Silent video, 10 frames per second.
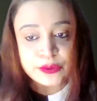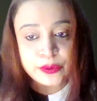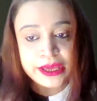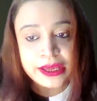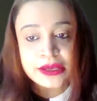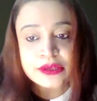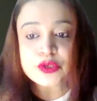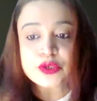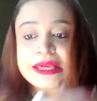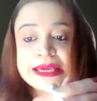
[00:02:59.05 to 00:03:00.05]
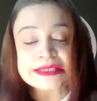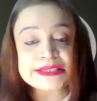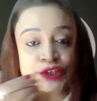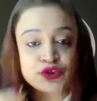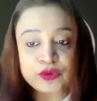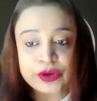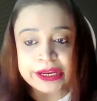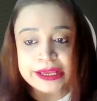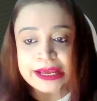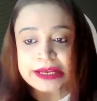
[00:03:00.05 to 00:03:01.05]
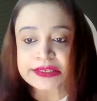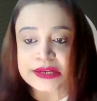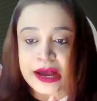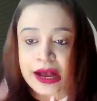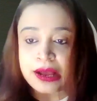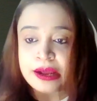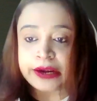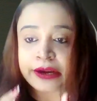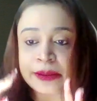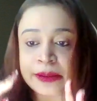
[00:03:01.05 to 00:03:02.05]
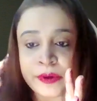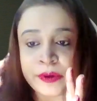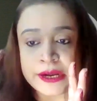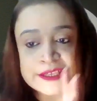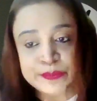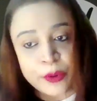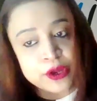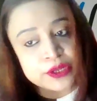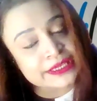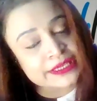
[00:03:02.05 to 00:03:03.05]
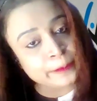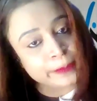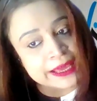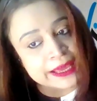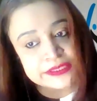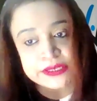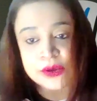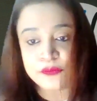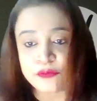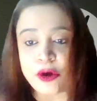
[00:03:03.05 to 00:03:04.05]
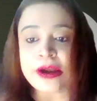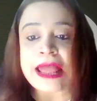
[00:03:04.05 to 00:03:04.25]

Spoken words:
Okay, so easy to create a responsive page for